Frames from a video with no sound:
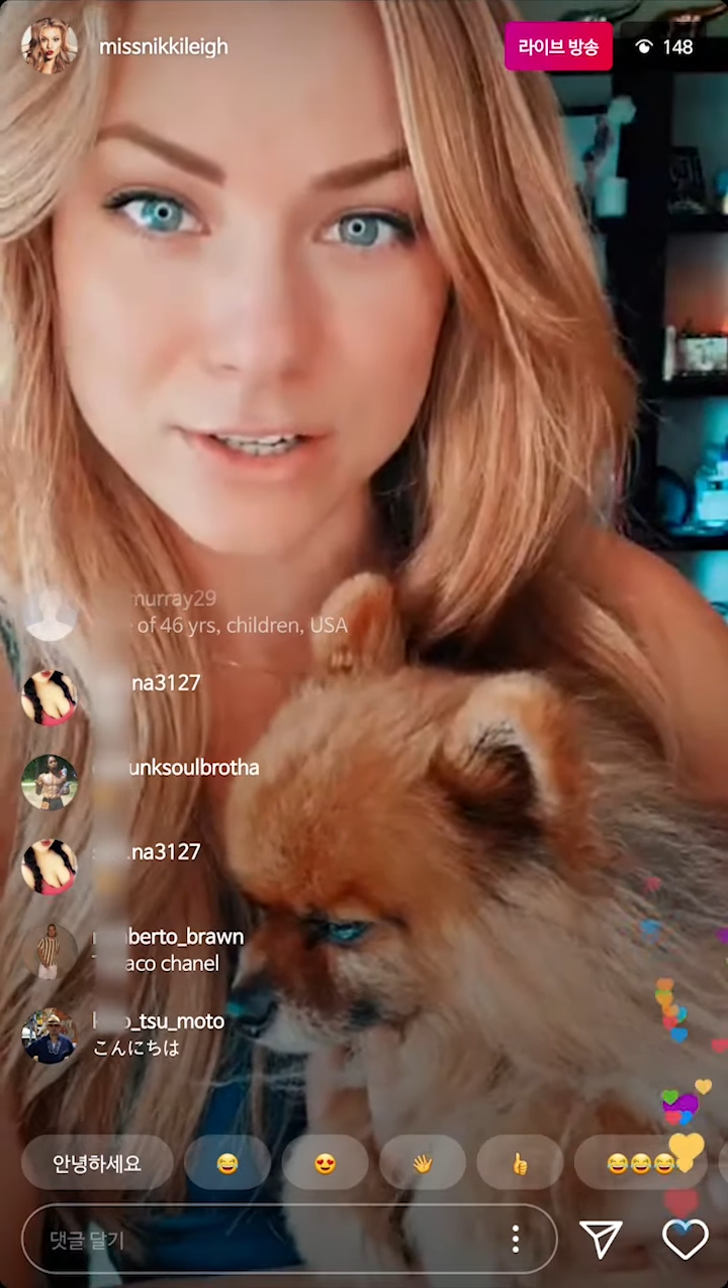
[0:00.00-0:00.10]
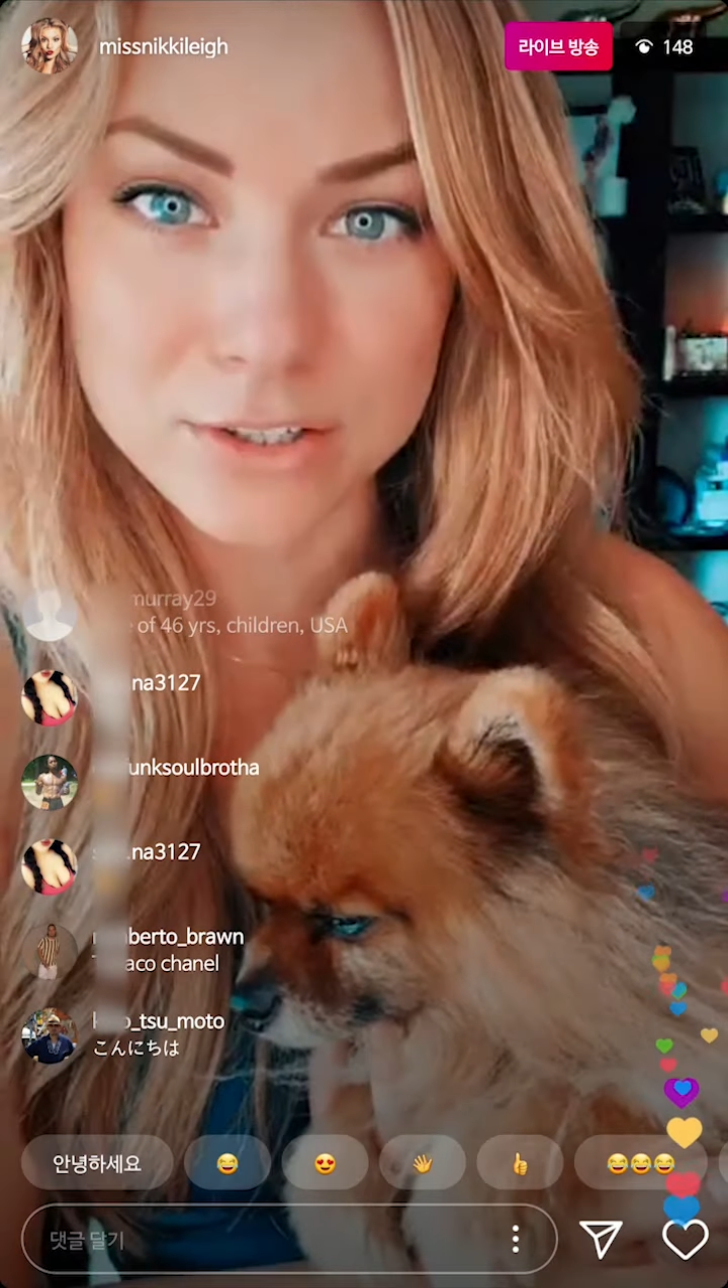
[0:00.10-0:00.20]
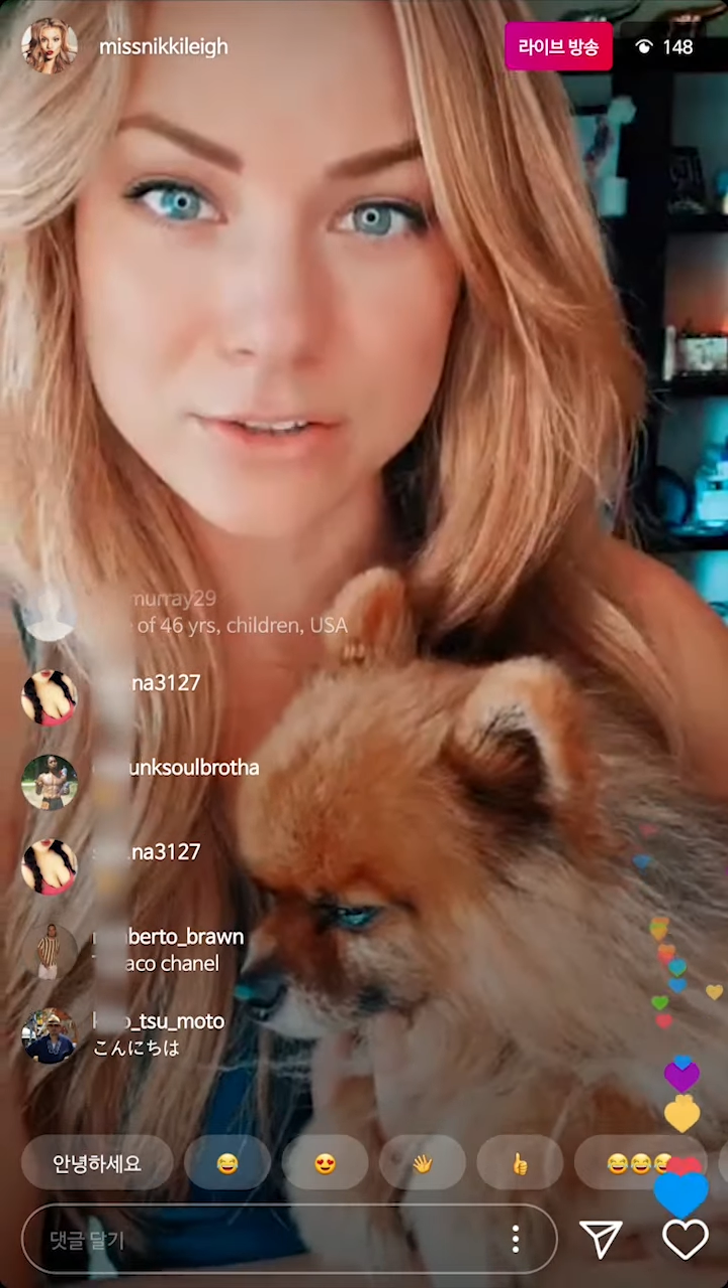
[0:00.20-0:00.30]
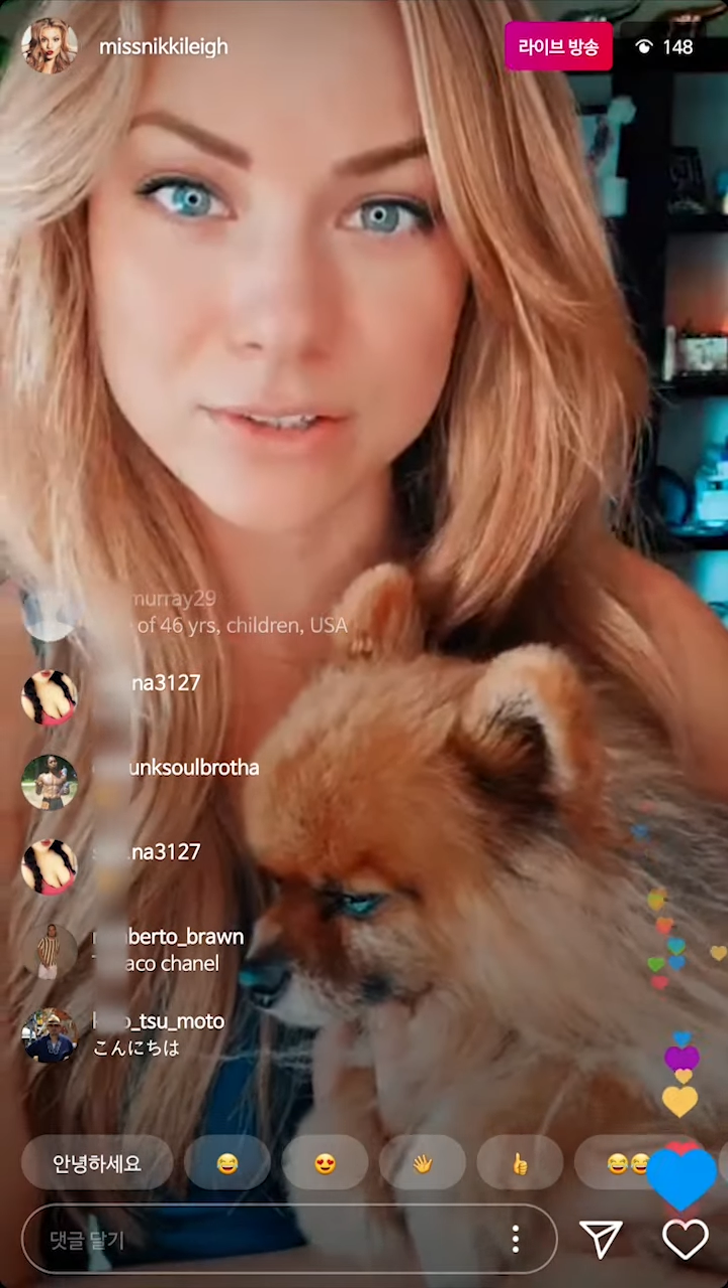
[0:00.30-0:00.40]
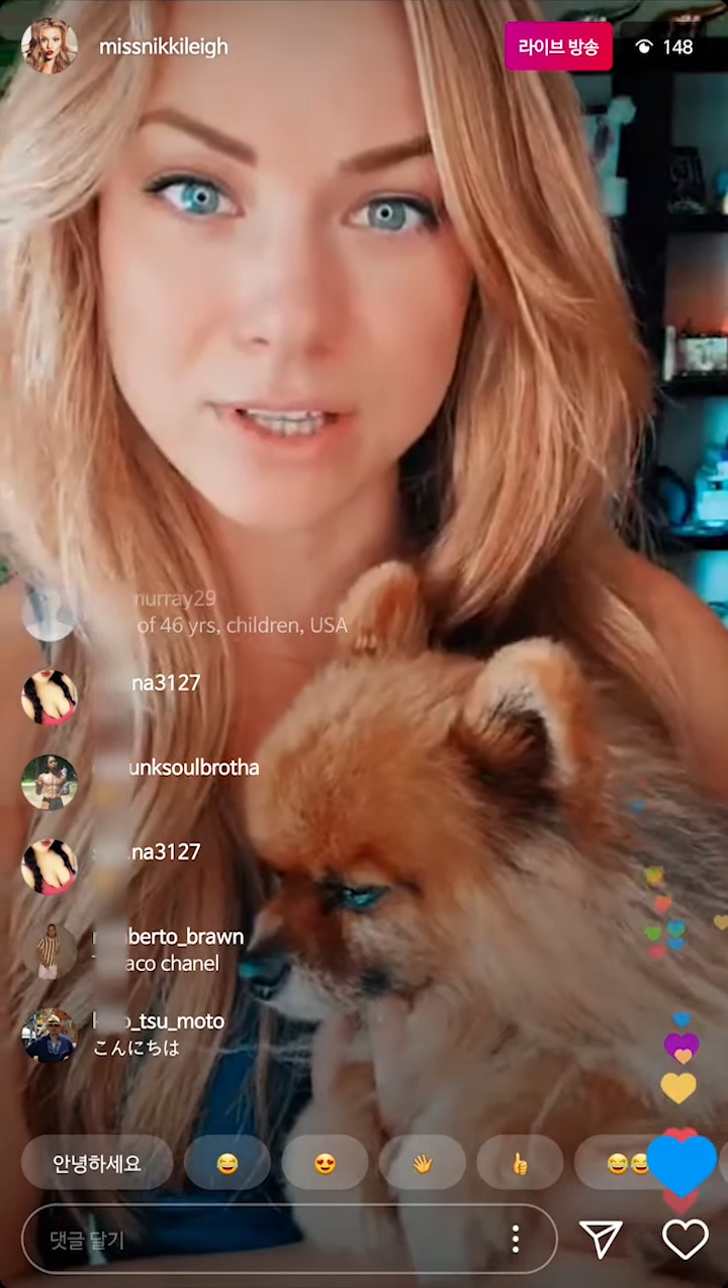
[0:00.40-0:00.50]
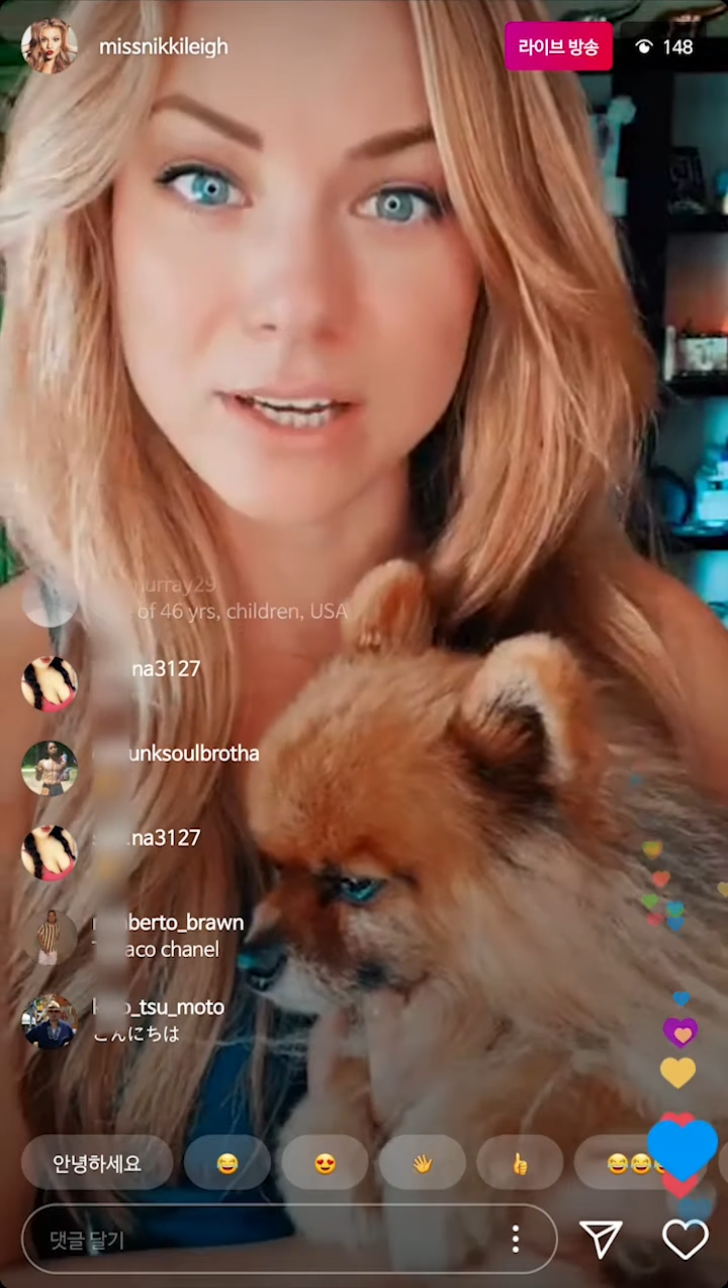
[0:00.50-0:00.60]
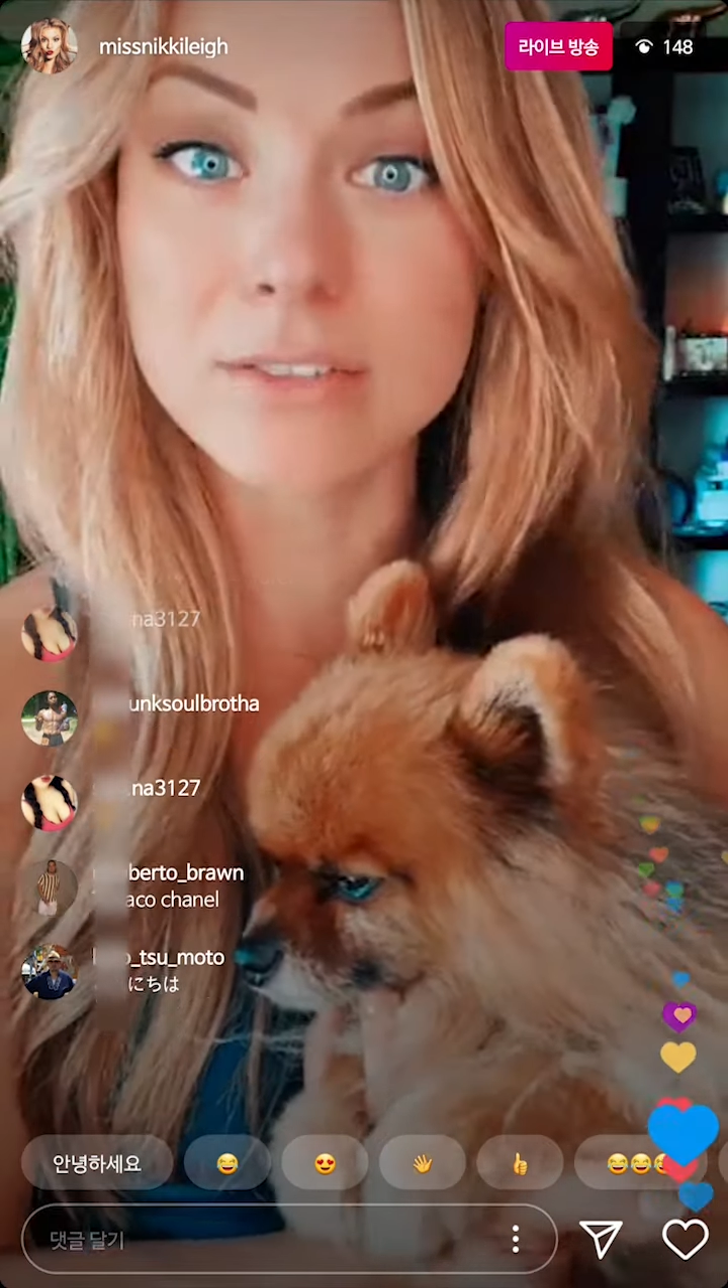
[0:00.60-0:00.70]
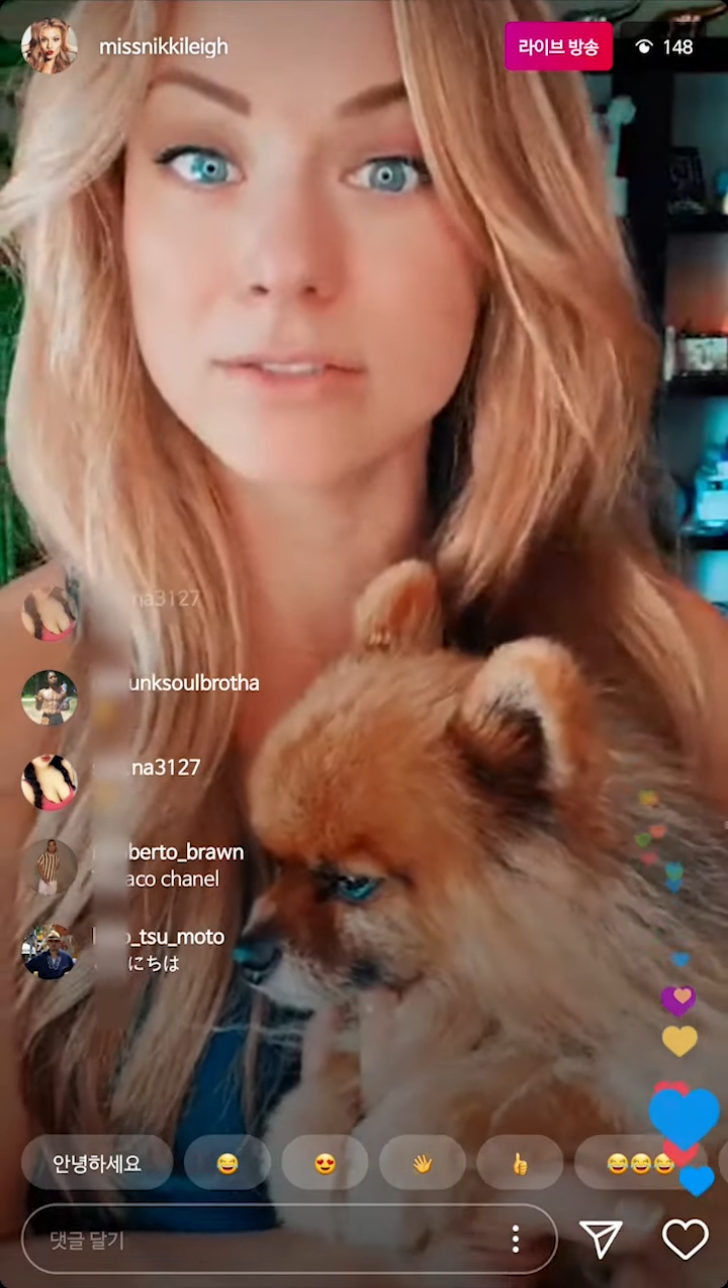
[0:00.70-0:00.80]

a new life.